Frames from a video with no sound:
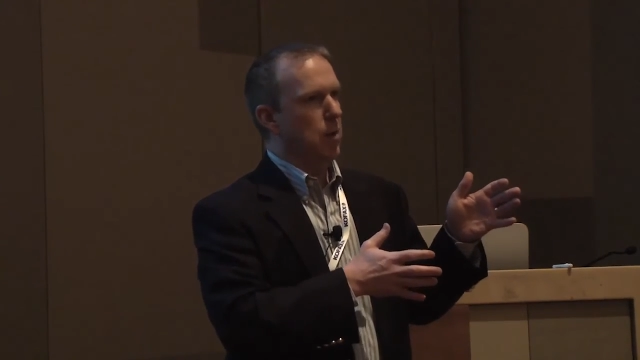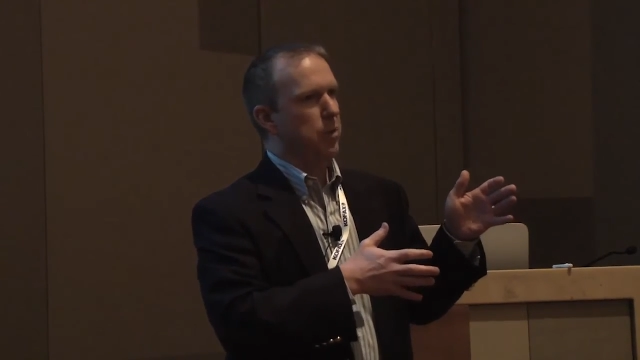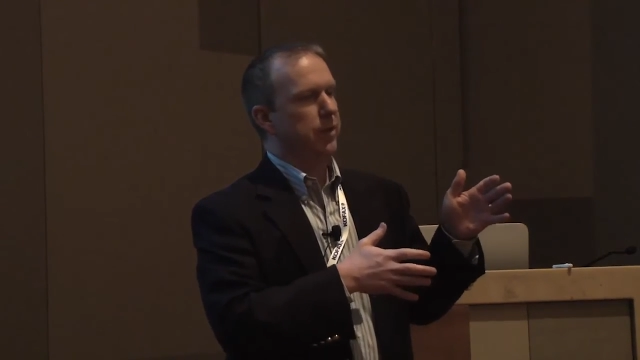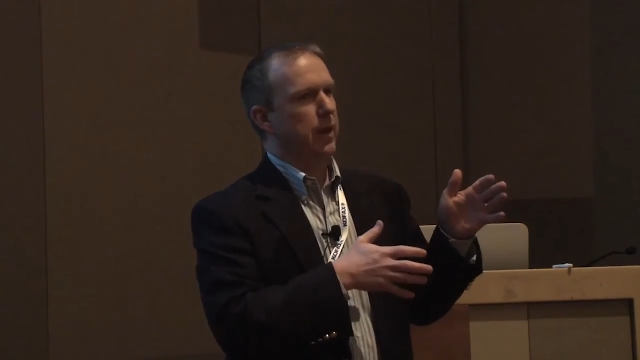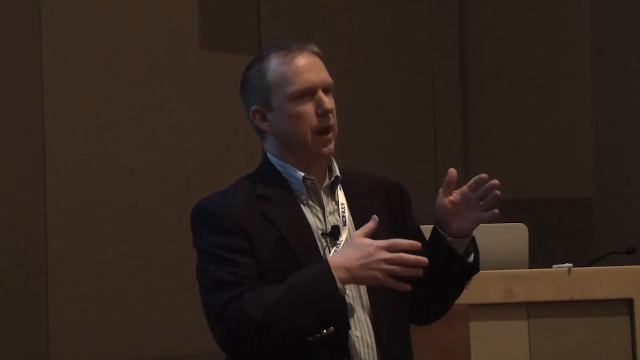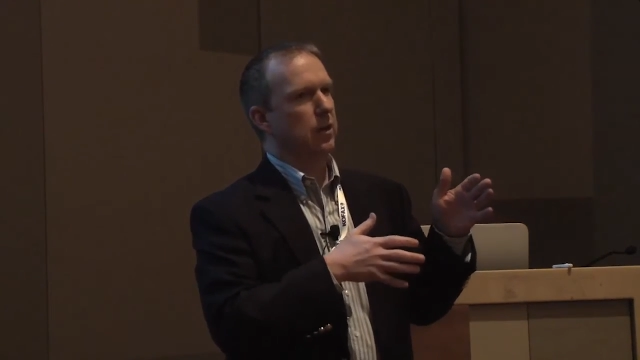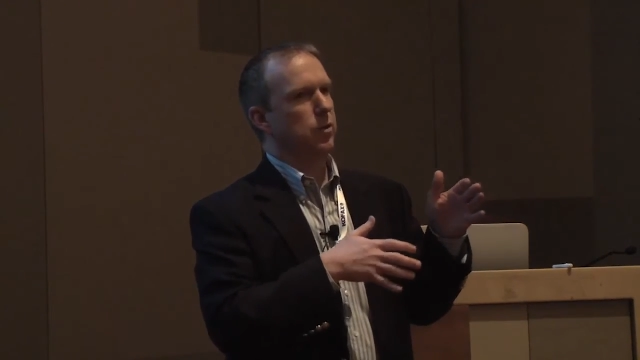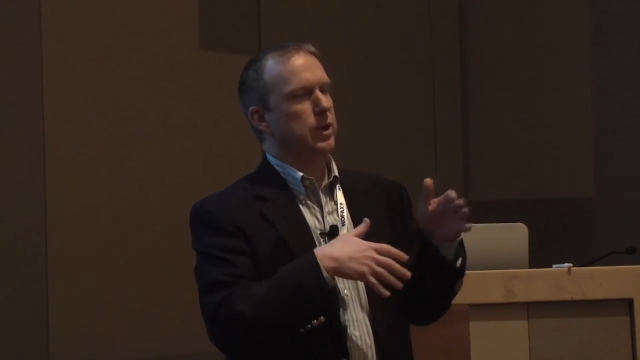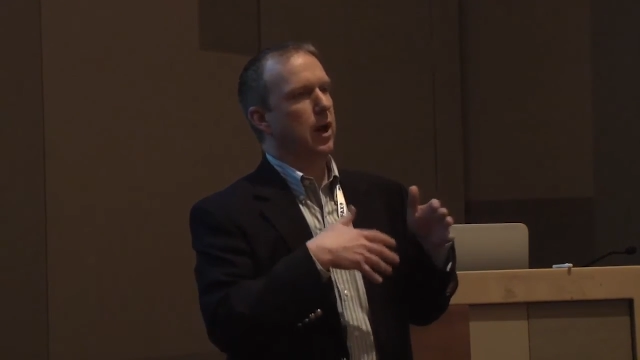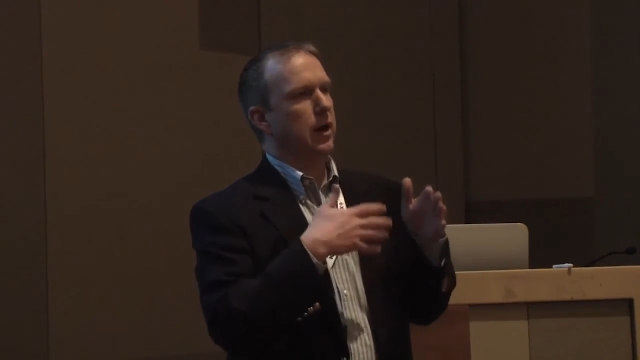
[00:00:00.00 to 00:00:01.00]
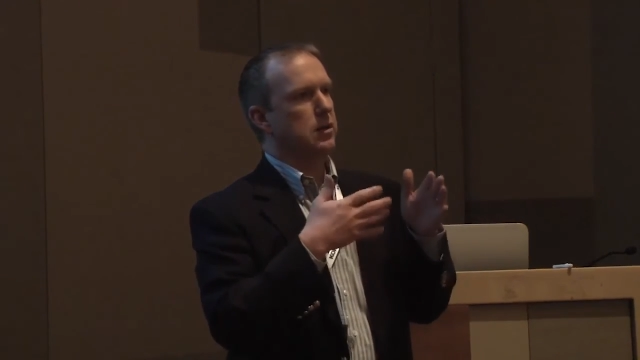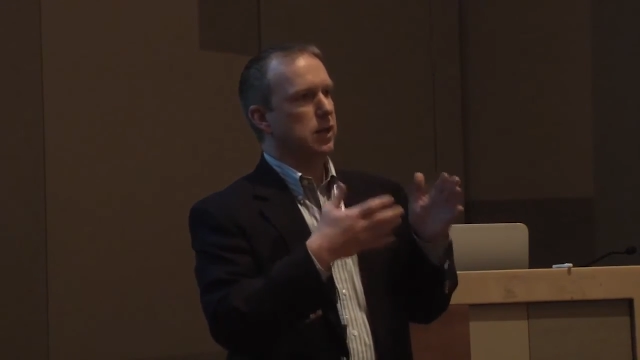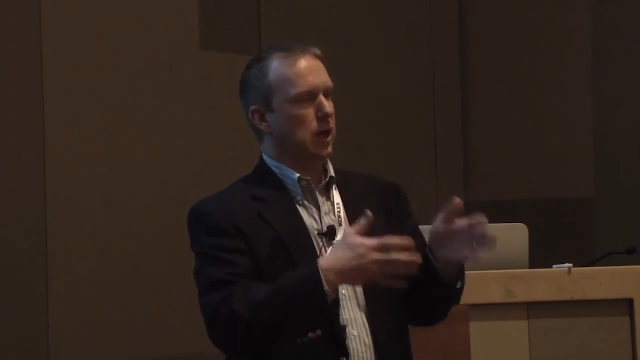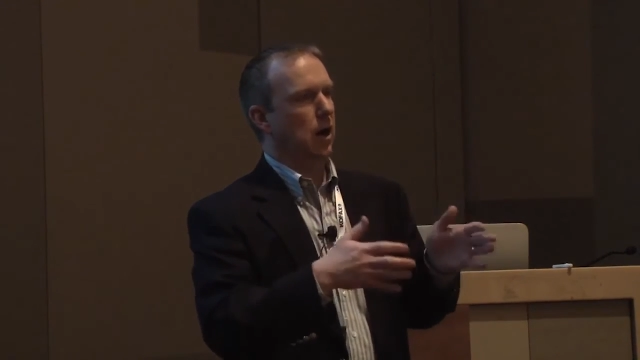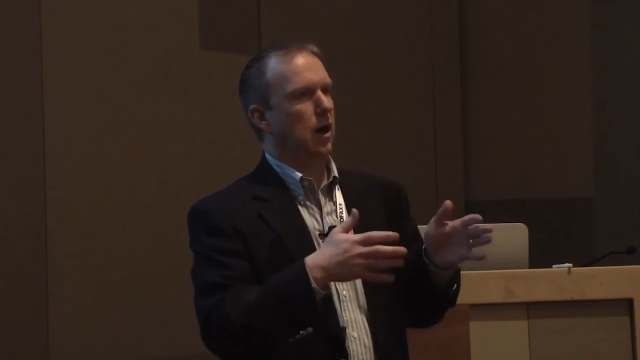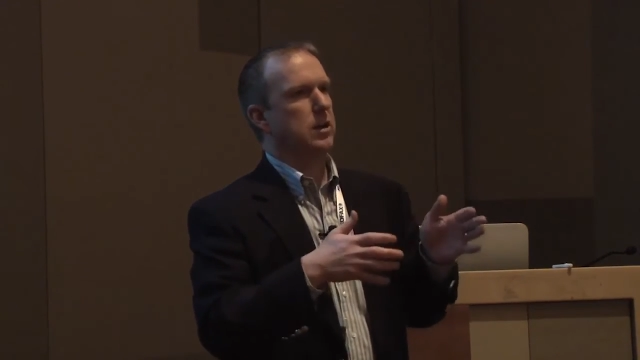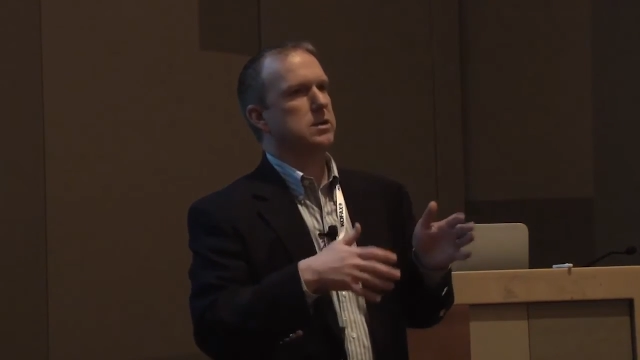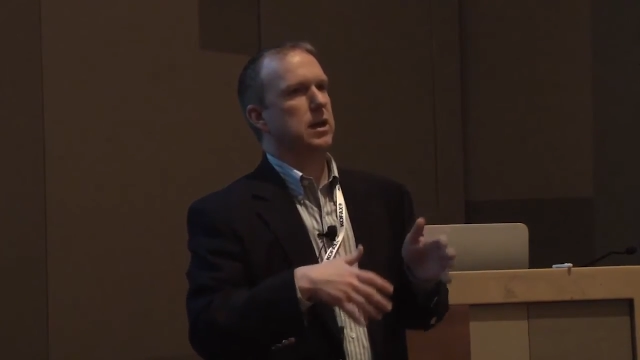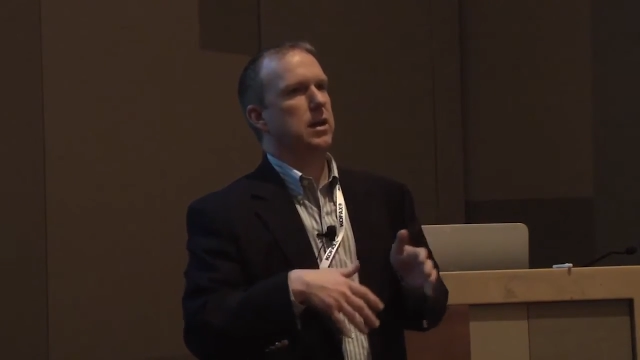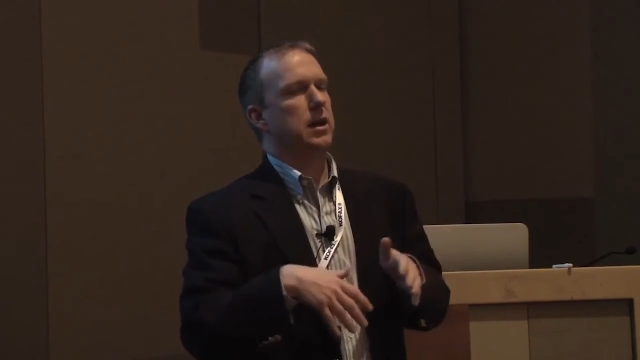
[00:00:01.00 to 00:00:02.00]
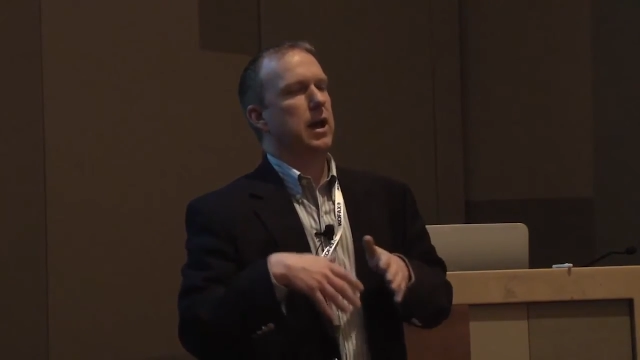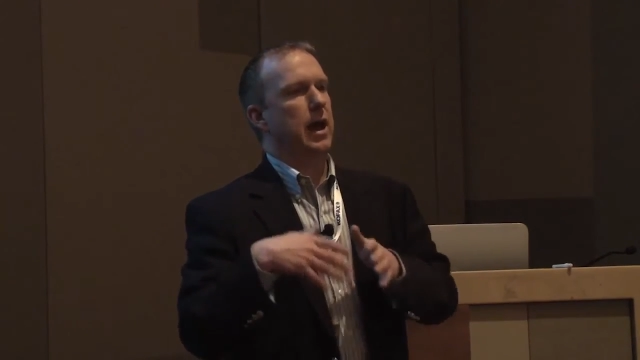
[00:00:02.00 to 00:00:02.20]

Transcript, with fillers: but then as we got into content